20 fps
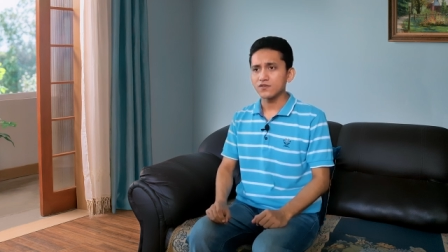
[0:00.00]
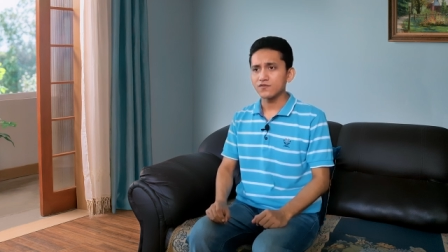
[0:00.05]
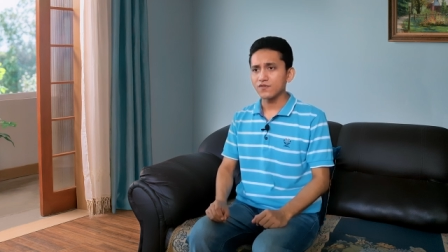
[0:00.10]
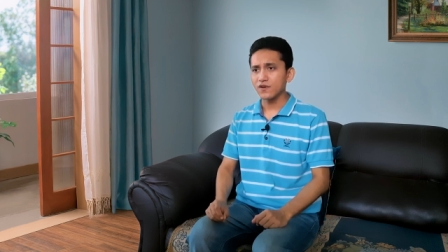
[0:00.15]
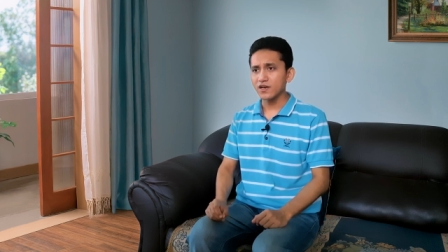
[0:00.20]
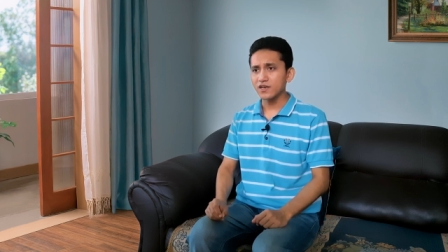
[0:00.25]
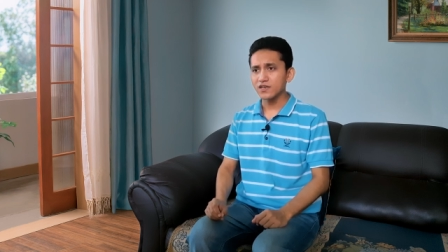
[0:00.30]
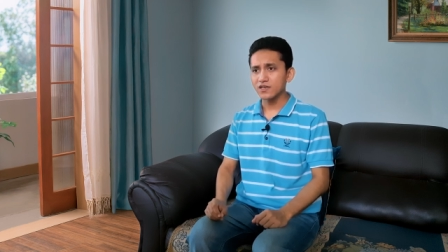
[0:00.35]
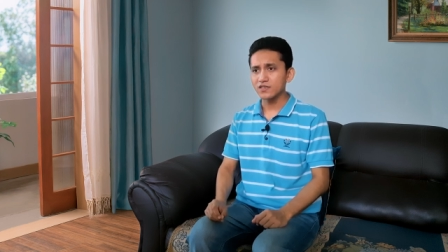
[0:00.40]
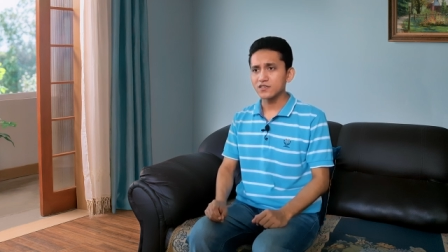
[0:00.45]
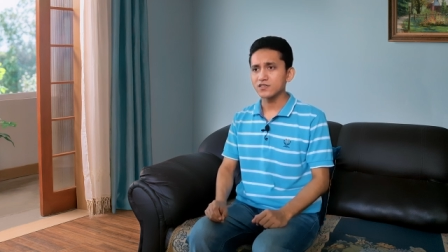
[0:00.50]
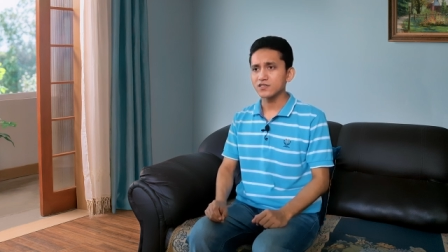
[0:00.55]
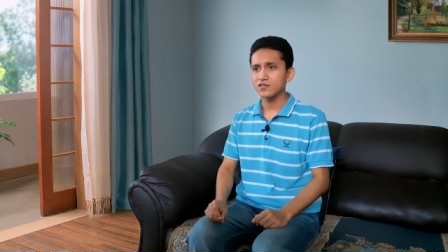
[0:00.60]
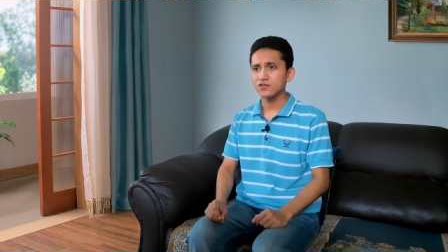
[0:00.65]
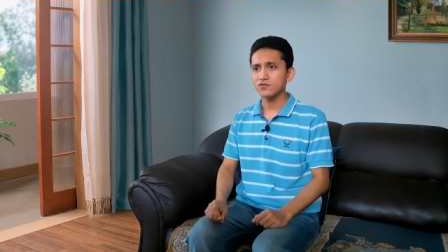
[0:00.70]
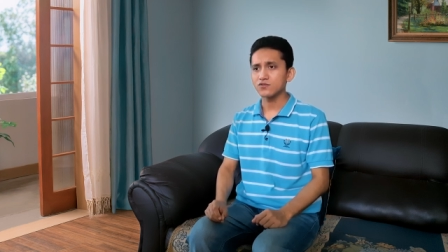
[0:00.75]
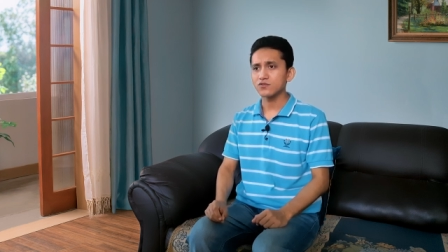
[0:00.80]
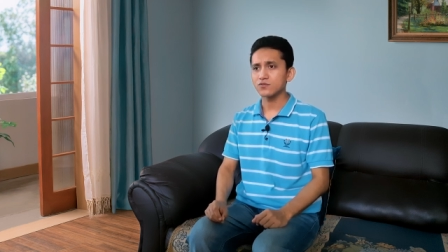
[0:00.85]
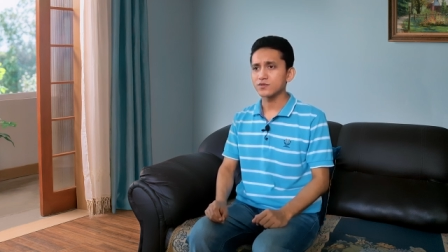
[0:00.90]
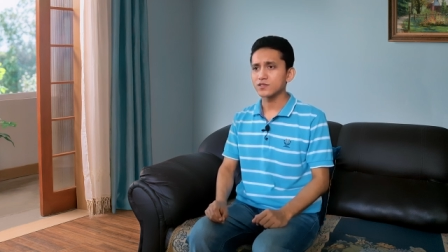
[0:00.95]
If I
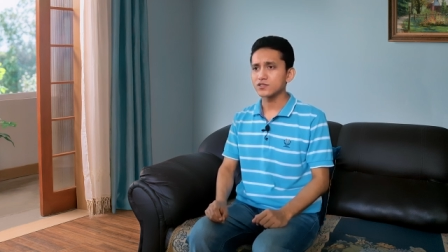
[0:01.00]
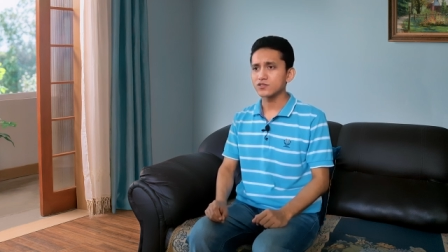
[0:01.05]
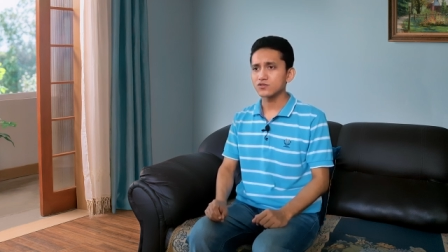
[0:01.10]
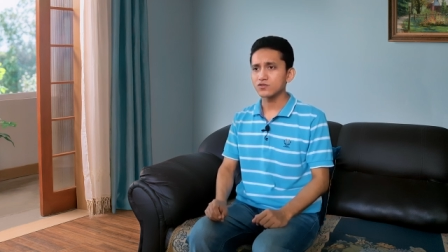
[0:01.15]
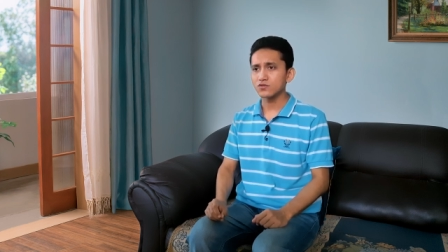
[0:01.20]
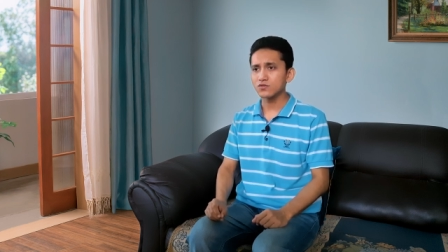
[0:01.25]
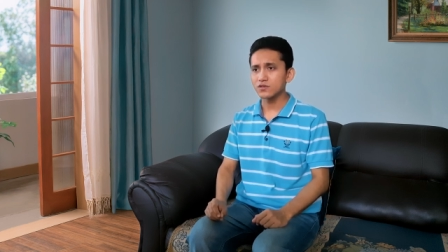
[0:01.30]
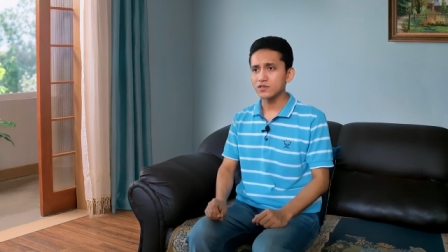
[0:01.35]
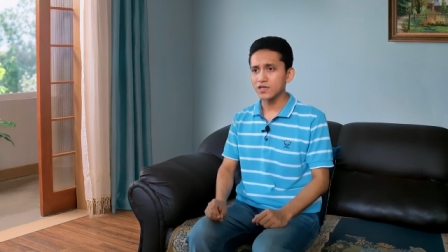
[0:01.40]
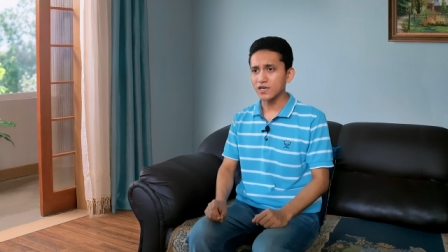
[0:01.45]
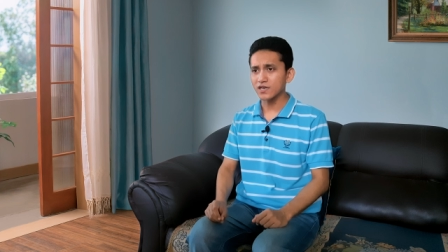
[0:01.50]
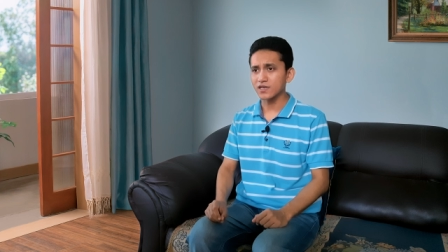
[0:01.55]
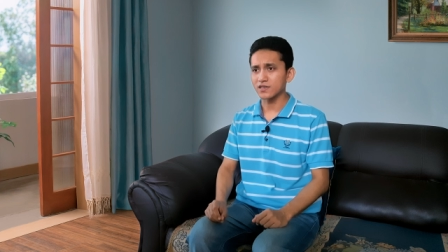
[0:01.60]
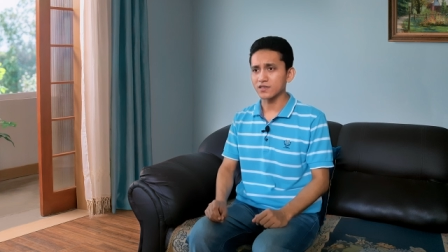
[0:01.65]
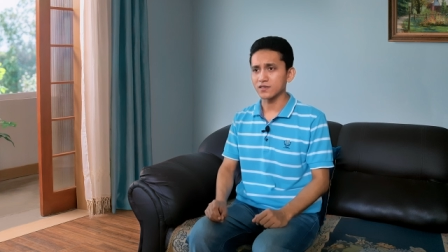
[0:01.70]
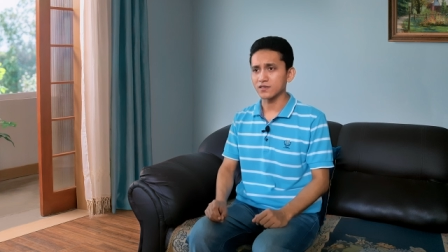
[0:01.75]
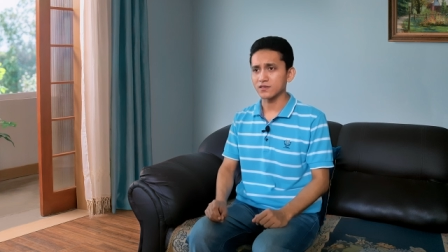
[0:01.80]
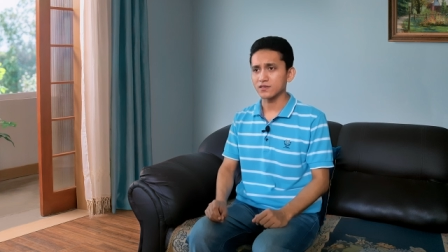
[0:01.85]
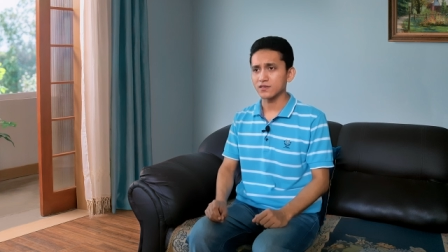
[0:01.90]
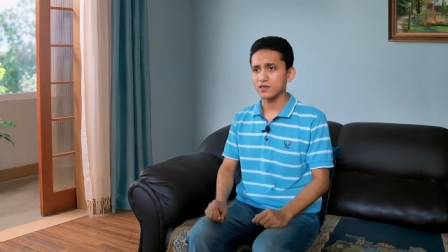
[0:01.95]
continue to be so
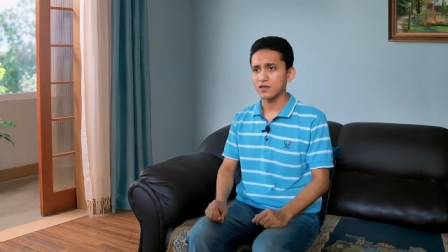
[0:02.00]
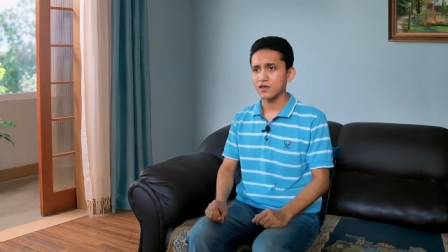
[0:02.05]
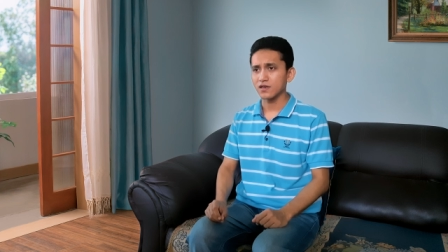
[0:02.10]
decadent,